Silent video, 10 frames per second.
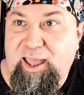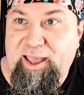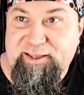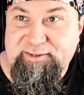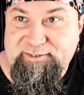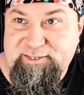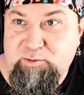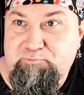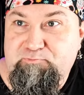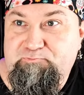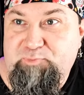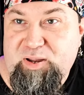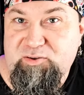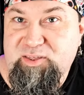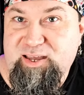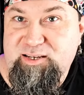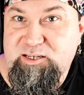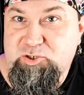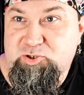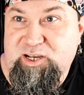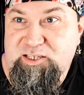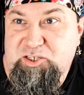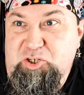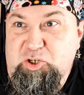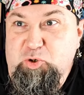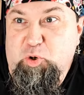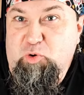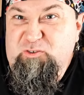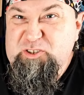and compare that in contrast to new cool